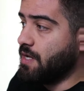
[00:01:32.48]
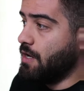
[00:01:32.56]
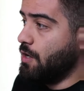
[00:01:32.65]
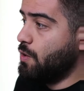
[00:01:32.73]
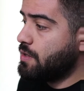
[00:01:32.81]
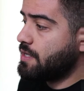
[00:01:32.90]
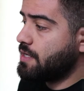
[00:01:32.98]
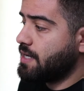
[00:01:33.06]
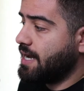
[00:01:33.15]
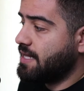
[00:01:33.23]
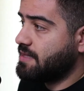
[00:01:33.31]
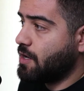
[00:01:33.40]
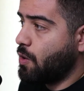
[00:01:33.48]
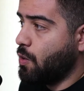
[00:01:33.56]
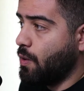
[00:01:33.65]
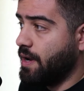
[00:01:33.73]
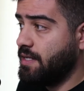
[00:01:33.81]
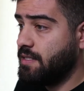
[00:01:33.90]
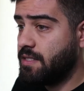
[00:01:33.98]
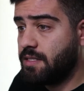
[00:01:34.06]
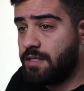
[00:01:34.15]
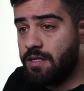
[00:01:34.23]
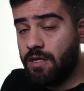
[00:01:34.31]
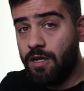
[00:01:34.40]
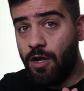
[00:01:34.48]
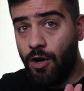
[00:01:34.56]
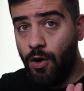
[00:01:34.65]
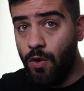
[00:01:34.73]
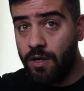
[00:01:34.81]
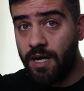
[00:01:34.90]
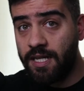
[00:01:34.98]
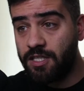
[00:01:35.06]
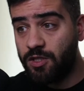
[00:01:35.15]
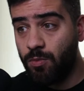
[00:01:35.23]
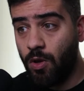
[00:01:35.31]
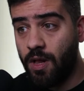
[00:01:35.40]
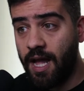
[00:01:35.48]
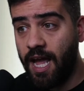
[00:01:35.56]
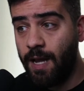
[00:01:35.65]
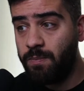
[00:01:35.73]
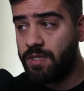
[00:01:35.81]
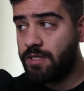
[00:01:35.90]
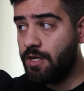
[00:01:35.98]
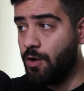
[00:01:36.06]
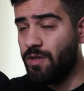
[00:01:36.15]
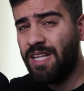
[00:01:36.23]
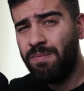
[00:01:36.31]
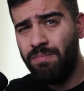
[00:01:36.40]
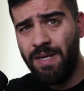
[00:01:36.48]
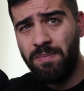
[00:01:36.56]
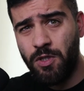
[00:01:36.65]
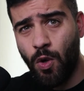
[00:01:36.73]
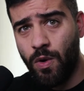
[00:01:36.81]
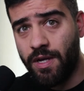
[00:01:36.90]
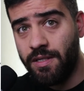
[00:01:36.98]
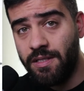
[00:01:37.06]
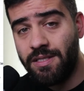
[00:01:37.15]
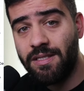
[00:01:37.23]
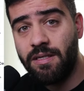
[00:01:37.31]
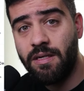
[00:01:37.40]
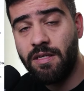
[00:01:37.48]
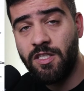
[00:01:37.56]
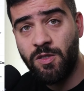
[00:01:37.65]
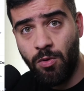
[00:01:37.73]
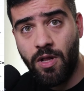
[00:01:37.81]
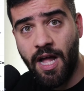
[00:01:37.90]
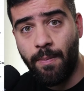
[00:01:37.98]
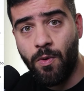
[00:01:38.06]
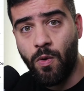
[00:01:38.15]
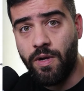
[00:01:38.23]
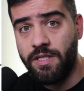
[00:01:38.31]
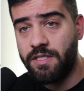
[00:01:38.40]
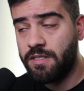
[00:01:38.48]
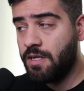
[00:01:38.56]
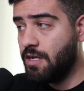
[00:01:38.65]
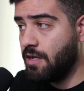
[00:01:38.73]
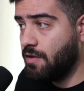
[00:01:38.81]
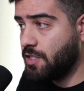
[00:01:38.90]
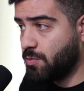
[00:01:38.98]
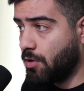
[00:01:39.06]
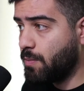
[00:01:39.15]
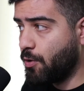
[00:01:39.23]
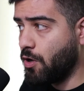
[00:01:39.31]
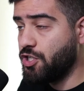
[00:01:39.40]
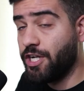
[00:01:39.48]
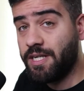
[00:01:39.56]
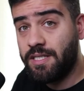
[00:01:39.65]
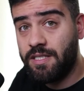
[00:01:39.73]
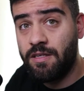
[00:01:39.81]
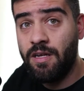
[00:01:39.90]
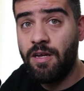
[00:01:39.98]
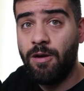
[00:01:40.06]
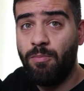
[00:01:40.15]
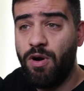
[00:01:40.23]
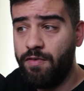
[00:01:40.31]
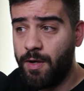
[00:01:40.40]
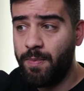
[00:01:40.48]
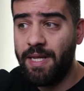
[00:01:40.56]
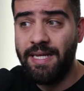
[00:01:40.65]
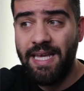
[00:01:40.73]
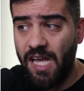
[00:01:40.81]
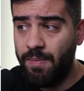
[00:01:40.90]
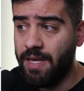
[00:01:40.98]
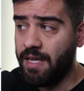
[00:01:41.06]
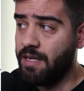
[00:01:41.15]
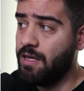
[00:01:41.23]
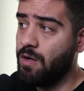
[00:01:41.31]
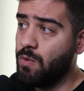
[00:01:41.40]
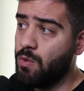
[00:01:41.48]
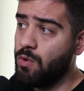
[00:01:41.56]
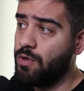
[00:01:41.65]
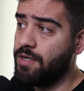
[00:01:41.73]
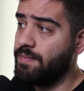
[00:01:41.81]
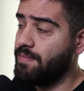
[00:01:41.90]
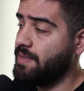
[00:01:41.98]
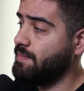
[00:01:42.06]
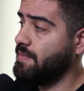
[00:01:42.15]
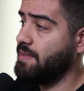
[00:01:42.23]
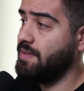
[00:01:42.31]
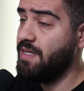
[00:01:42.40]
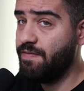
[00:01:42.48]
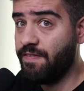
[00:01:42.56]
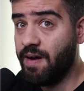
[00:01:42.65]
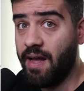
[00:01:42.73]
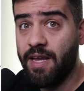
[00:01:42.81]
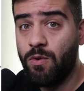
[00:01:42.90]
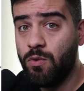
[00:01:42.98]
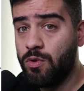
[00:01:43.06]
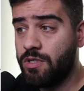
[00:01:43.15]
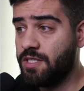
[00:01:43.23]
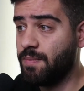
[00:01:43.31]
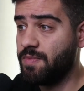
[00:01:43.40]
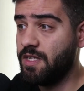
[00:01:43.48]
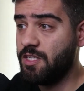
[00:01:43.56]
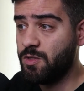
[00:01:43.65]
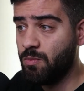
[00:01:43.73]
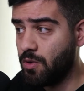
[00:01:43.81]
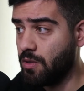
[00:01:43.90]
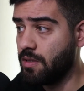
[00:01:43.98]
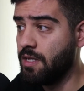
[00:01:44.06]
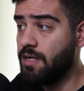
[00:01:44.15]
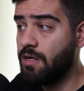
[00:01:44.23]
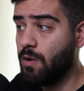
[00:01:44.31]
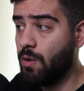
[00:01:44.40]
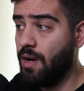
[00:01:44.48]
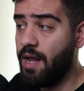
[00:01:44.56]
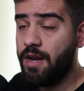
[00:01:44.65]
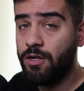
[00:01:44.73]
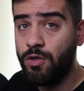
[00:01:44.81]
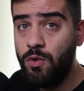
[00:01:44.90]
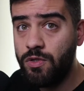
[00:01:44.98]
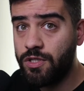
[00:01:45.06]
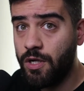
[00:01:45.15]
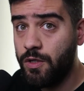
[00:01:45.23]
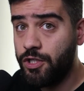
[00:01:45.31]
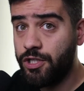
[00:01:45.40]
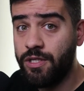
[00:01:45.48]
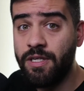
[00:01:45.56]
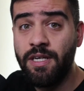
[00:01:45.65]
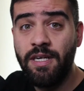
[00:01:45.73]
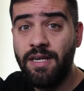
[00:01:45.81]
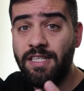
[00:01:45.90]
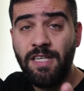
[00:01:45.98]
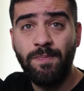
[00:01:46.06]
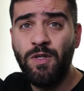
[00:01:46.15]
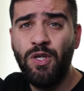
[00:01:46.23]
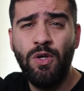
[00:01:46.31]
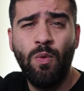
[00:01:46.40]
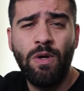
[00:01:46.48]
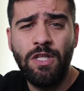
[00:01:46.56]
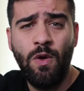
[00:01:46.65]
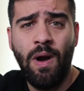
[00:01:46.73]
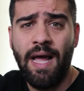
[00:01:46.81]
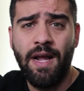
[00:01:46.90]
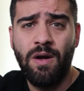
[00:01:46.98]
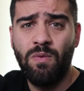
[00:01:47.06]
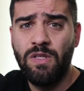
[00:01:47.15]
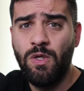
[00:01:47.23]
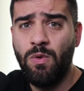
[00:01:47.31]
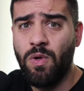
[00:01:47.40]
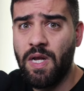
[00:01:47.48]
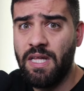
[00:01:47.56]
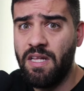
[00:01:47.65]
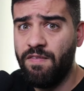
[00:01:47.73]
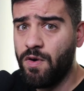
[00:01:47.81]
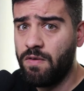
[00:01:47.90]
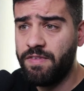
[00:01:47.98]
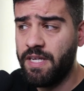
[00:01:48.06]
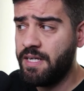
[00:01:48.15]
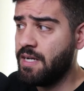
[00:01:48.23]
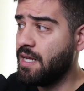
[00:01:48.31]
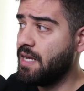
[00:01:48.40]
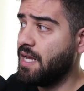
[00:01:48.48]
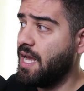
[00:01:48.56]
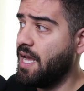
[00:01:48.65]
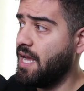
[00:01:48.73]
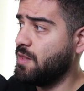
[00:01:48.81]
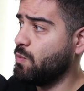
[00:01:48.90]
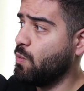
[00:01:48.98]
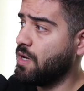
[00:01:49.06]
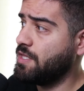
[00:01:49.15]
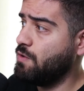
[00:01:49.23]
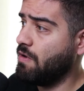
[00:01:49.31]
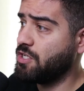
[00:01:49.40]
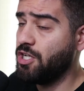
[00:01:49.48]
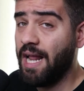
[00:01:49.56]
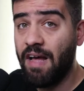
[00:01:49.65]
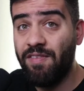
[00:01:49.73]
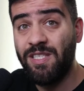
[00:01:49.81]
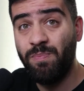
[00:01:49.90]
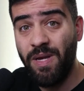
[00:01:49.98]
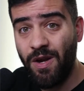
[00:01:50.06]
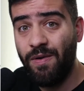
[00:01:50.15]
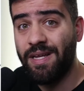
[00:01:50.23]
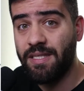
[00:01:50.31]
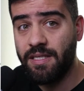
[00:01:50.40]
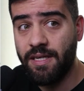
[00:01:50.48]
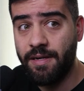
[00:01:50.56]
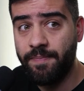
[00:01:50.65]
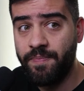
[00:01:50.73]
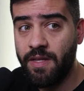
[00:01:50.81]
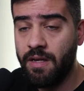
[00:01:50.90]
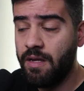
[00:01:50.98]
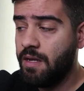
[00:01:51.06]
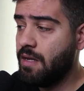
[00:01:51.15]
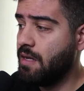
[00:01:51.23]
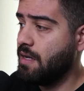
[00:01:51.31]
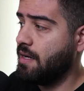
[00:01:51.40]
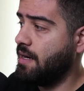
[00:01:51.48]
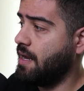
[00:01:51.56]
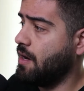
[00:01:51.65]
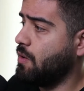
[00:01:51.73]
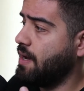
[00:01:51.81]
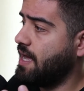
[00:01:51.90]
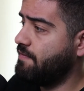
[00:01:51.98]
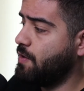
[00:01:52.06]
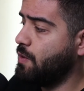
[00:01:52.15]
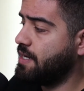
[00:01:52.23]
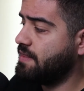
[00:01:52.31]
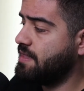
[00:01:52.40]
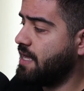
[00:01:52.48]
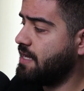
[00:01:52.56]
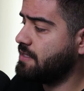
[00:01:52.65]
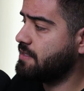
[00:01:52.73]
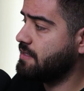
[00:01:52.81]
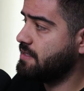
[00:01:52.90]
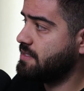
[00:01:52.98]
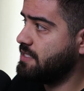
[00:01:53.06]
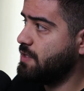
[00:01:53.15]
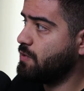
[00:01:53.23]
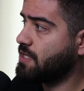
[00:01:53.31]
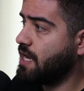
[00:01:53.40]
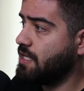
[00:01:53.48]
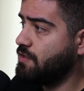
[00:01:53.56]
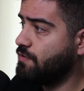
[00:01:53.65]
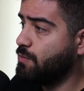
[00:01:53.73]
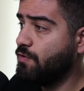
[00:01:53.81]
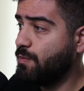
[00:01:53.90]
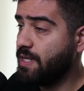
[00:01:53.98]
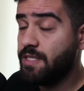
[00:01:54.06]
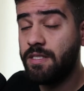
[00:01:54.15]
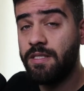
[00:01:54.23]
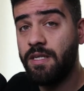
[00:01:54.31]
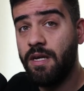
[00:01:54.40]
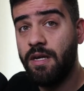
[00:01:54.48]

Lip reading: Look at the coins. Look at small caps, not at meme tokens, small cap coins, small projects, preferably gaming or DeFi or something small or layer 2 solution. It's up to you what you like, what you want to get involved in, and what you actually have experience in. Now, have a look at that. See what kind of movements